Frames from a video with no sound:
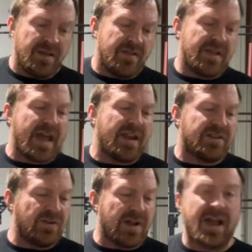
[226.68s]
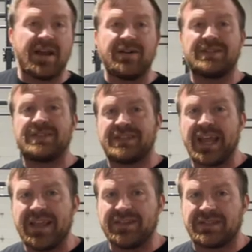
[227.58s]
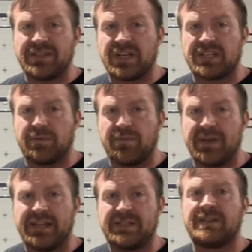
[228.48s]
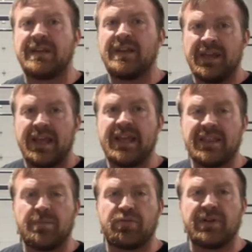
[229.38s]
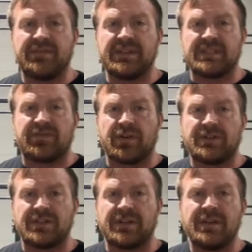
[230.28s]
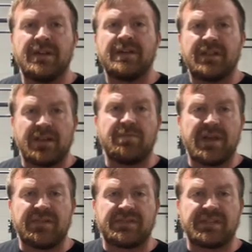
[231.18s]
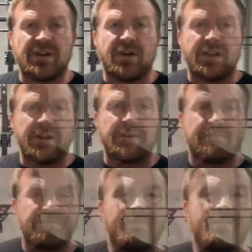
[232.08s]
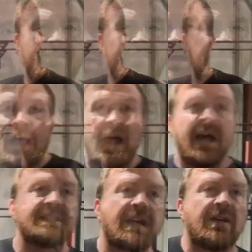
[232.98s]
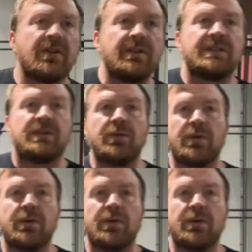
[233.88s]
the Attitude Iron stainless adjustable mace and the previous version that you may have seen on here. As I alluded to